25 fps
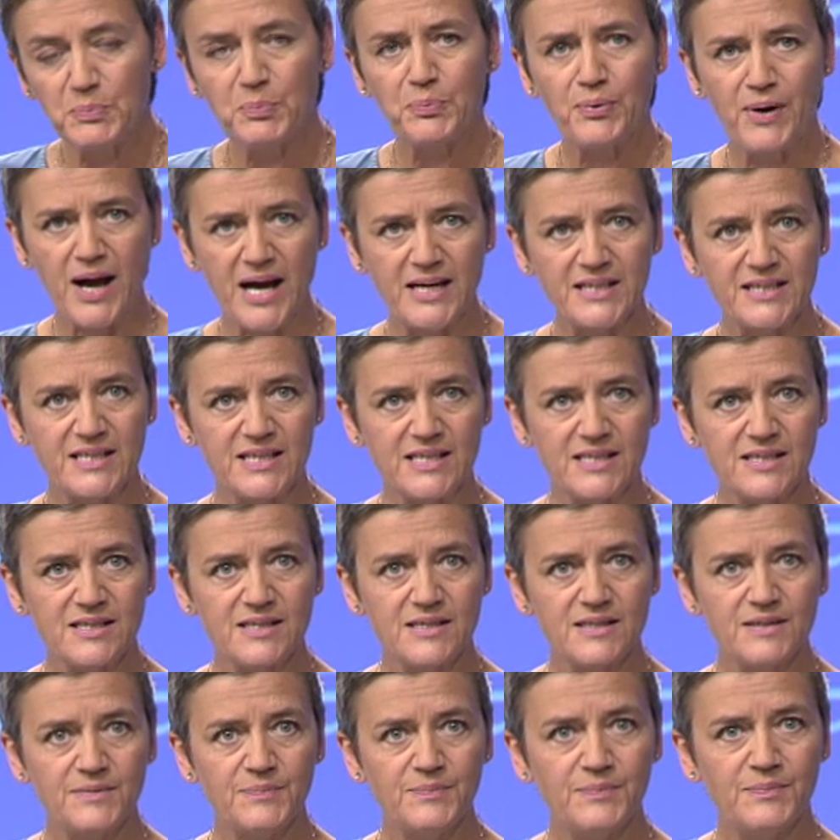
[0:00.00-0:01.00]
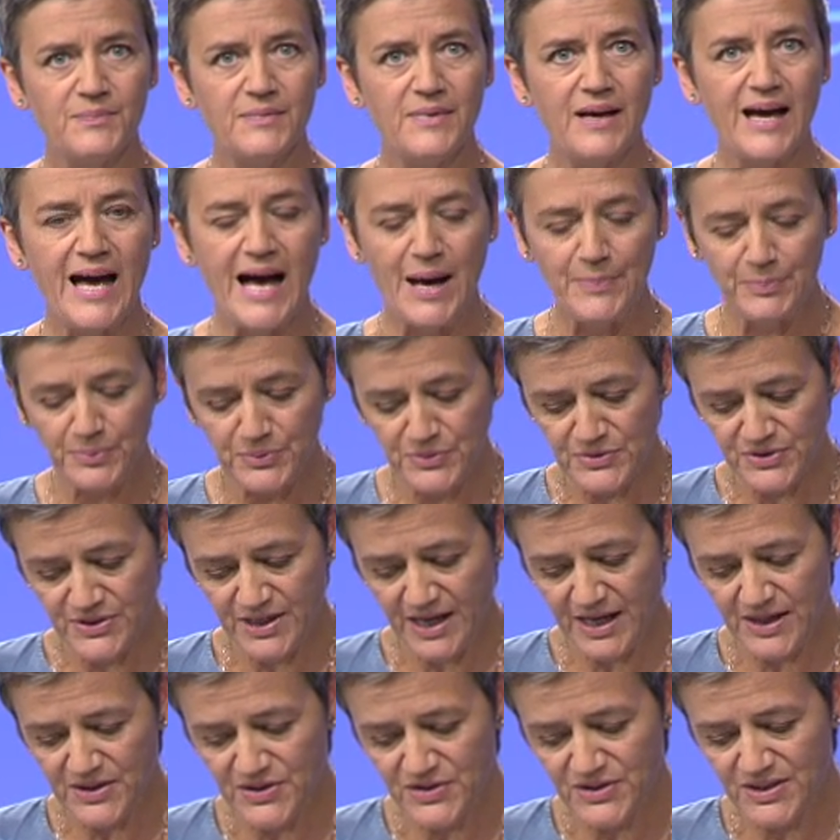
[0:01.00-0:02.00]
practice, Apple
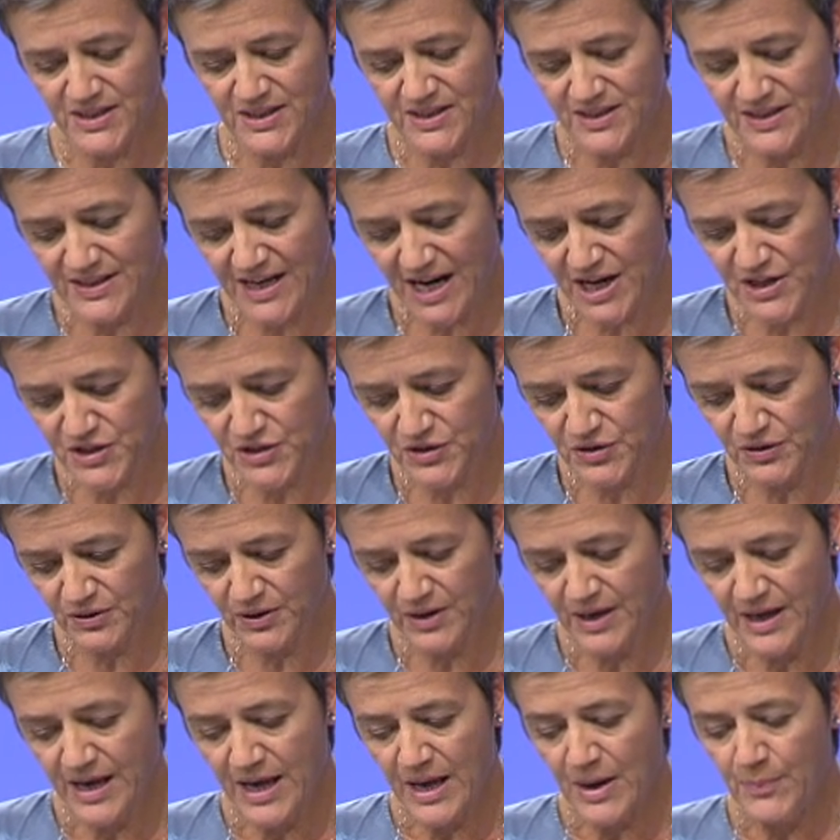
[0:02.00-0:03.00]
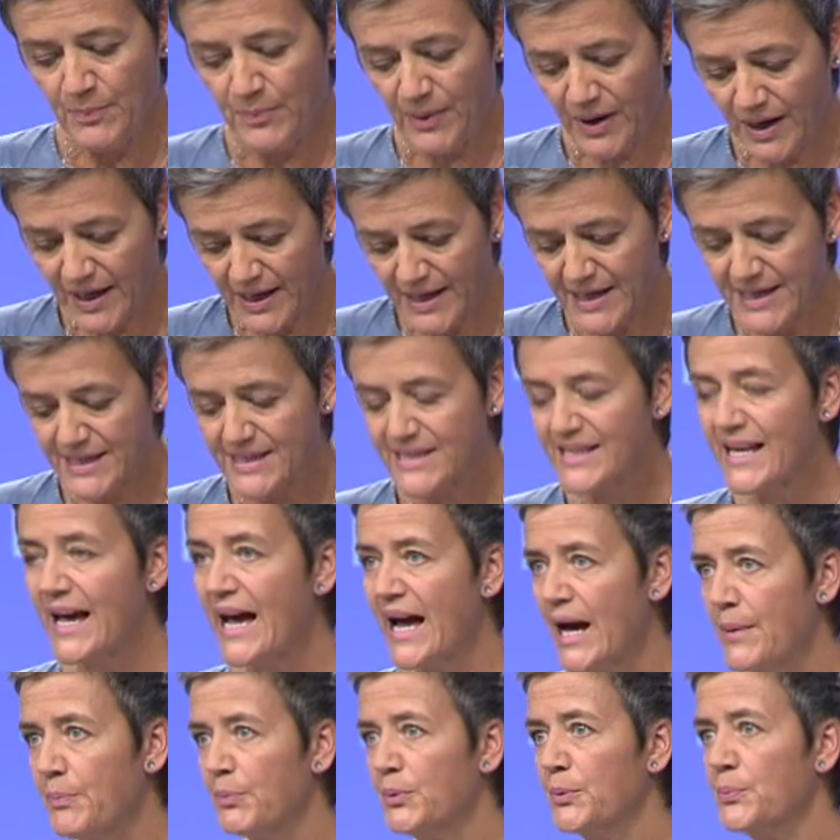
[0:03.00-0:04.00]
Sales International buys
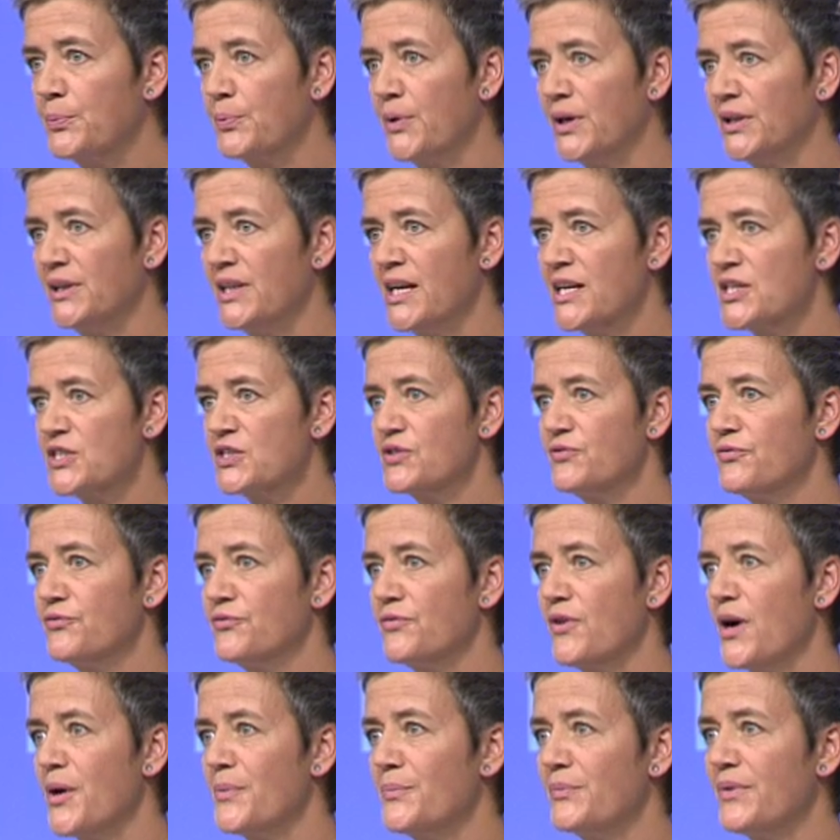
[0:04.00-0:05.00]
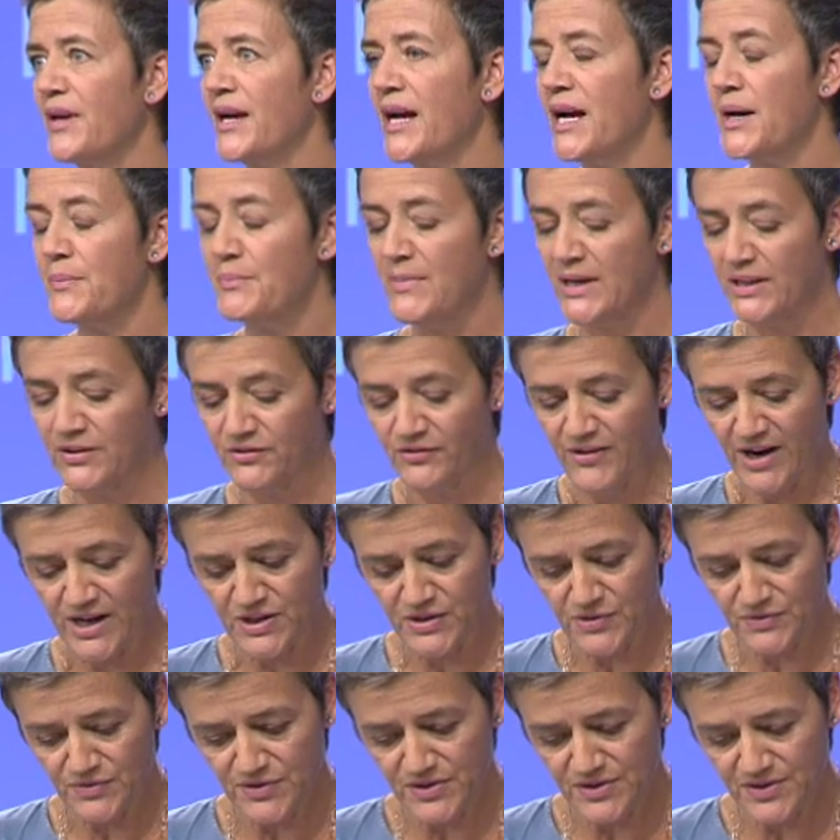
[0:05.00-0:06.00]
Apple products from their
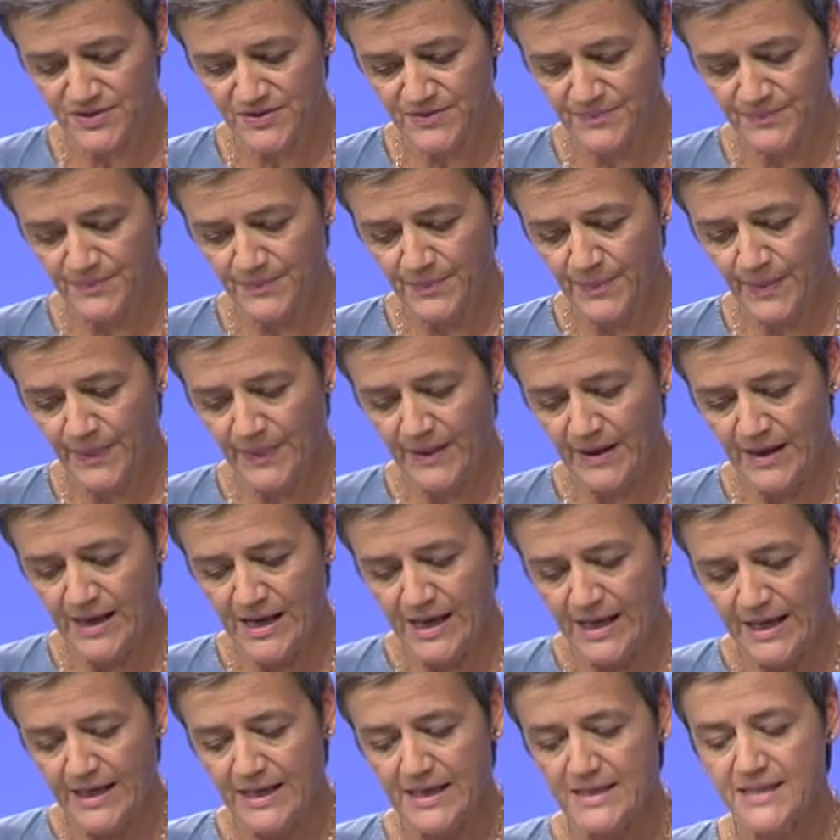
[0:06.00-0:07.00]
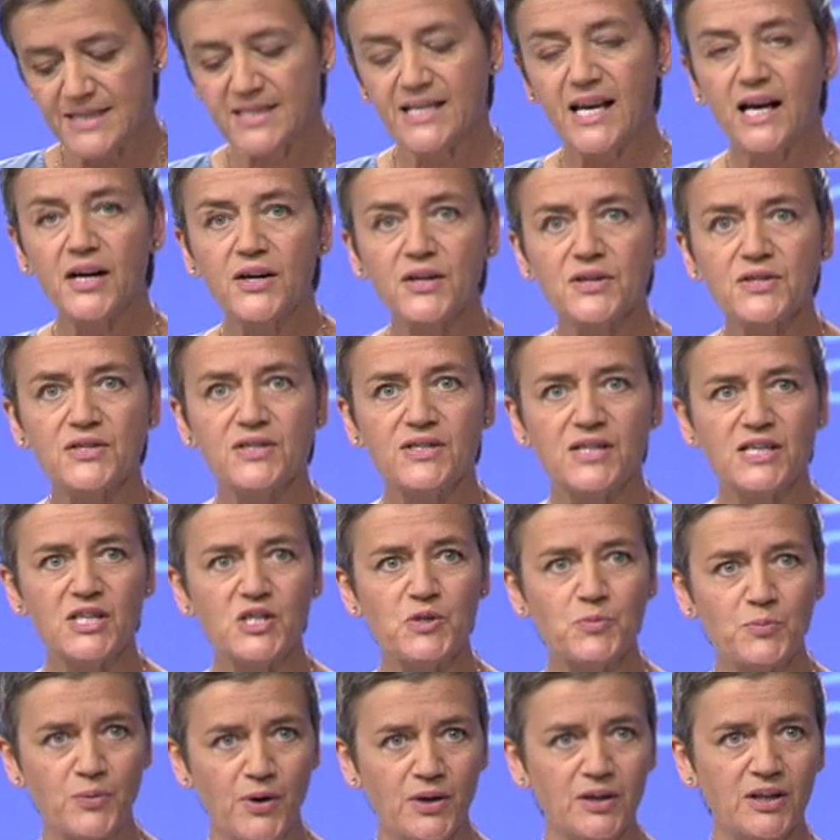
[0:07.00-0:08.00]
manufacturers. It sells
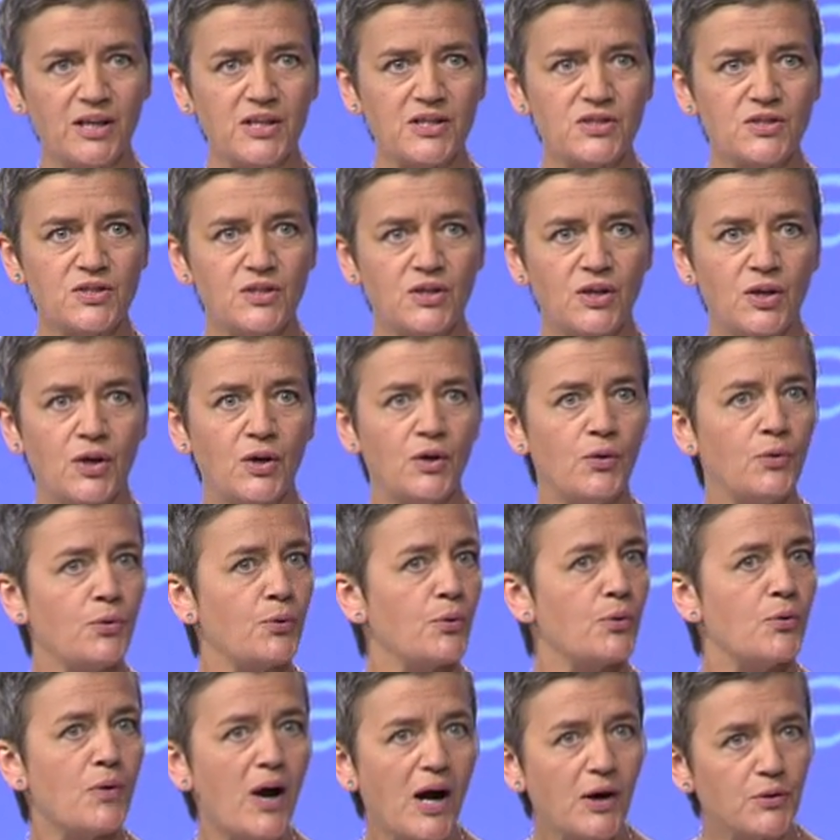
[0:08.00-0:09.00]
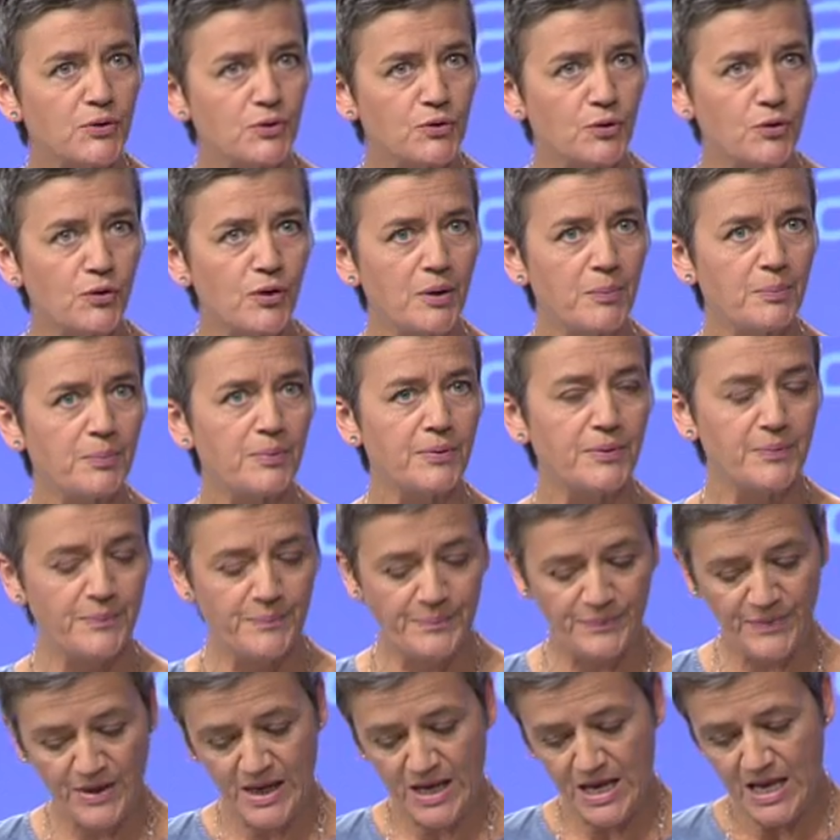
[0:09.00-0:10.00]
these products throughout Europe,
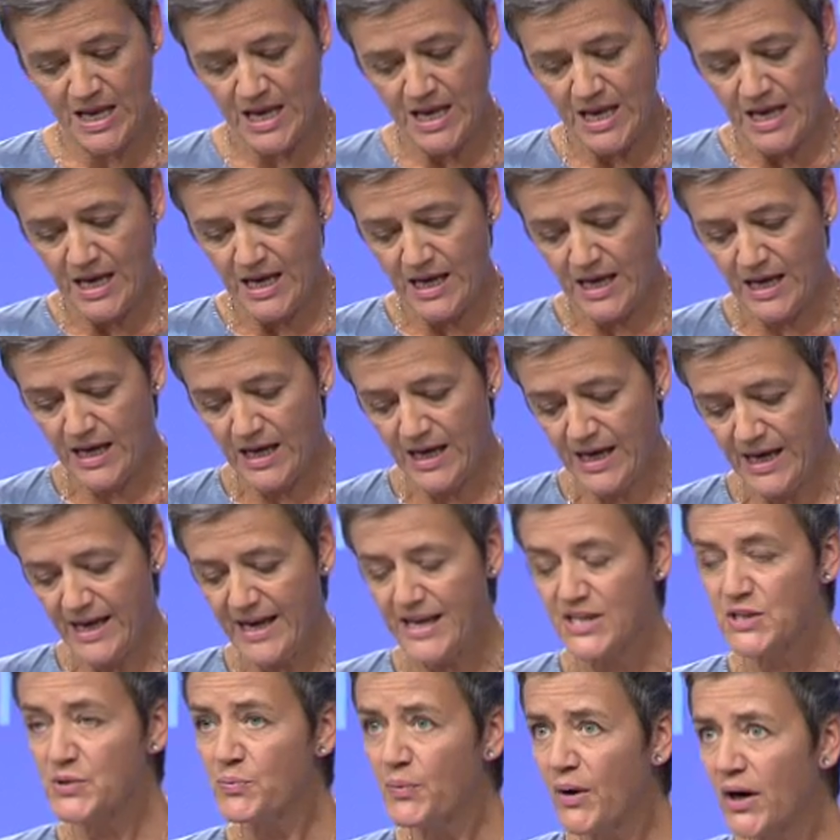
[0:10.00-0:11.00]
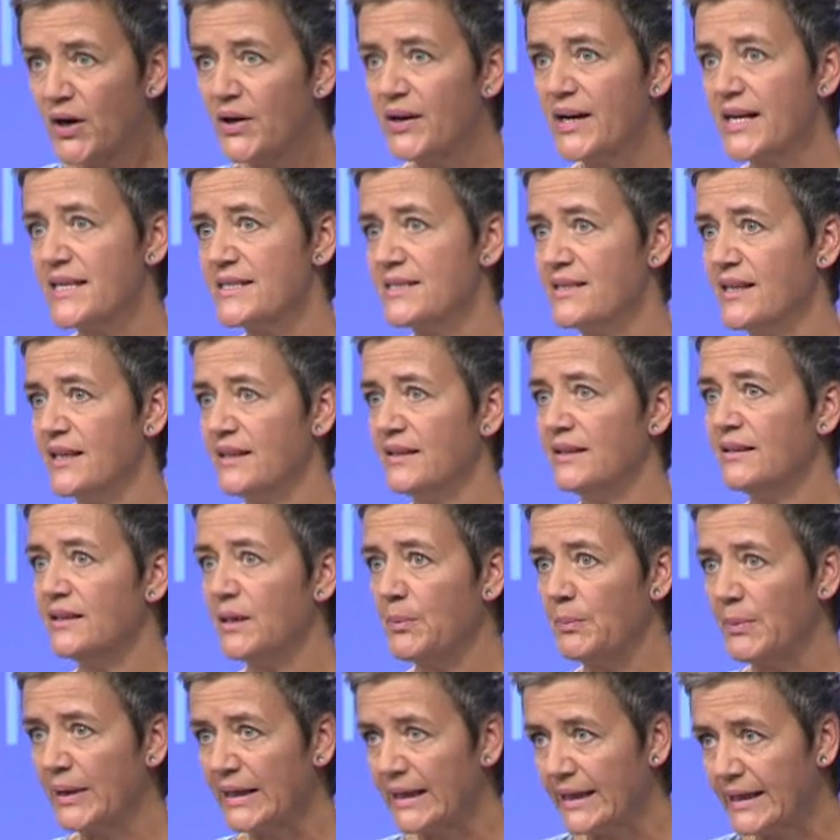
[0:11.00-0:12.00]
as well as in the
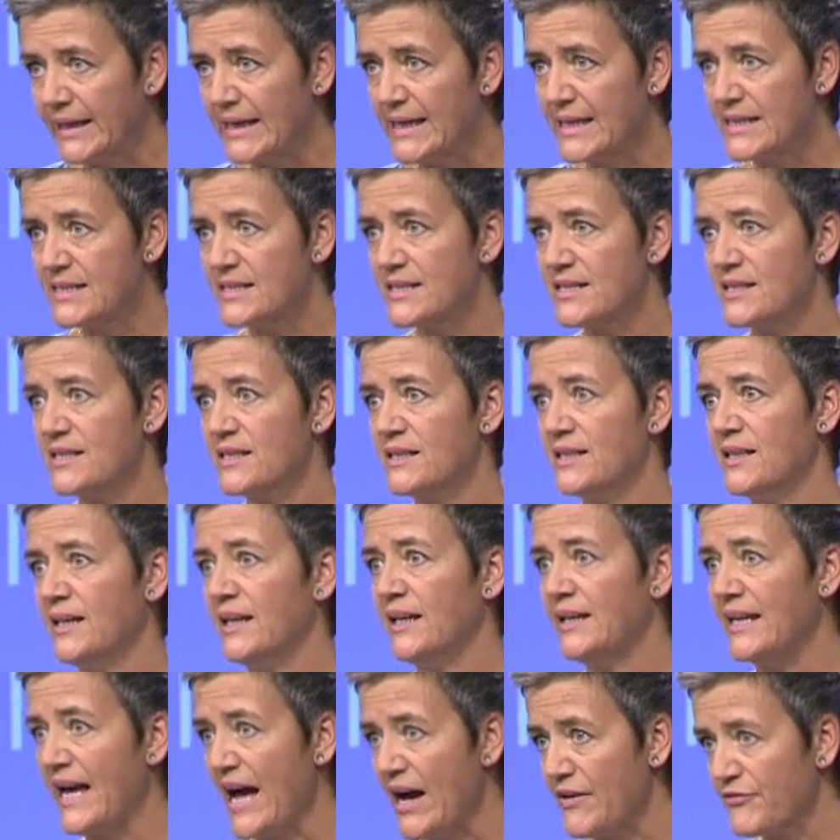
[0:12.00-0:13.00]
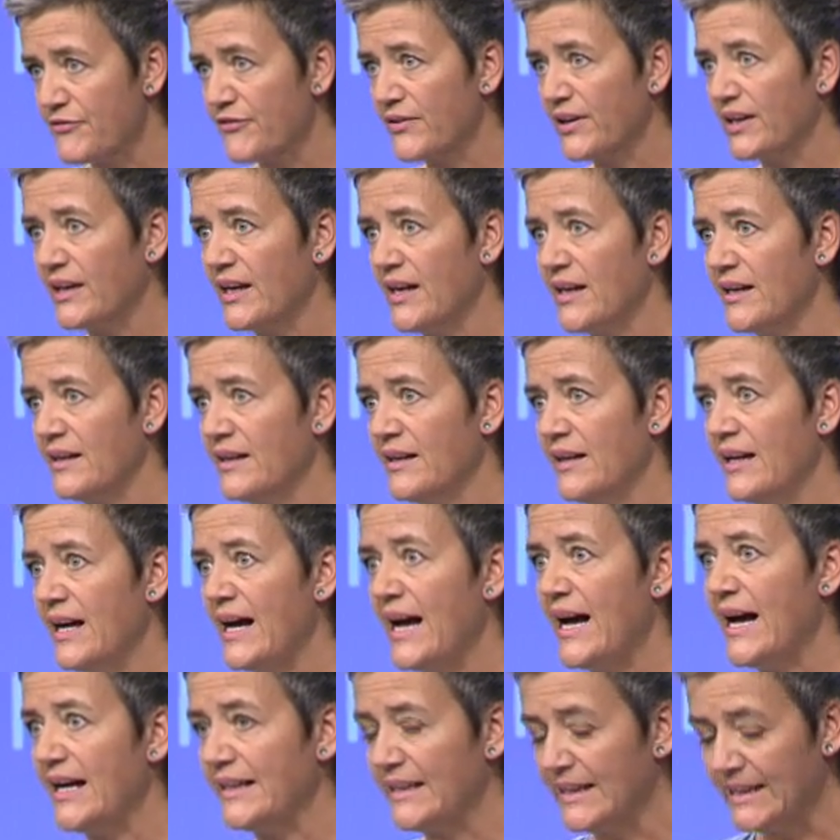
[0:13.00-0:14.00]
Middle East, in Africa,
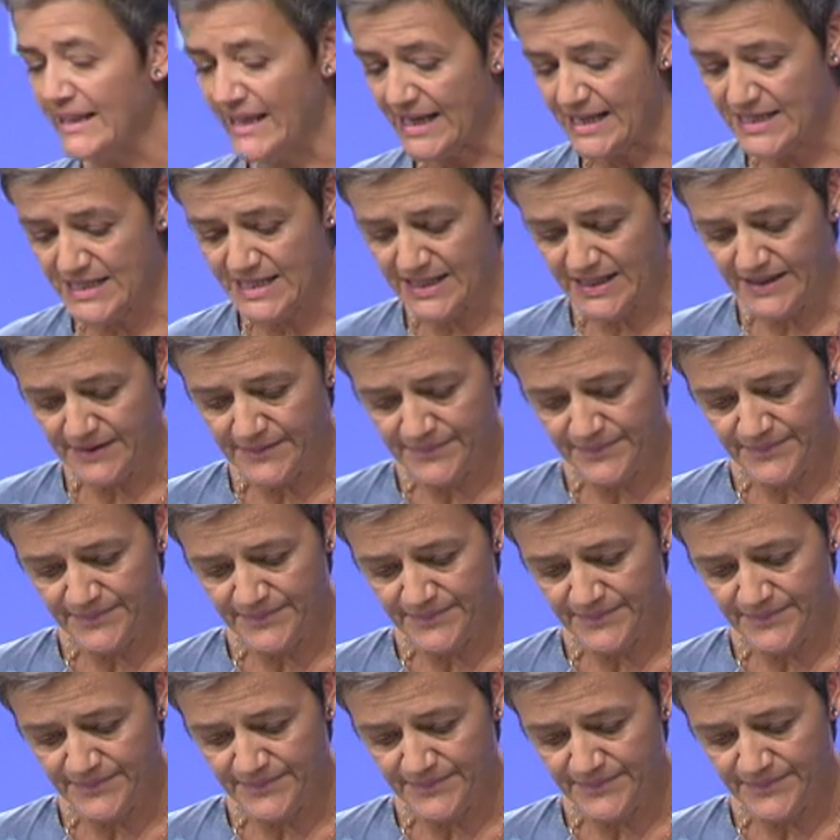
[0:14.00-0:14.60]
and in India.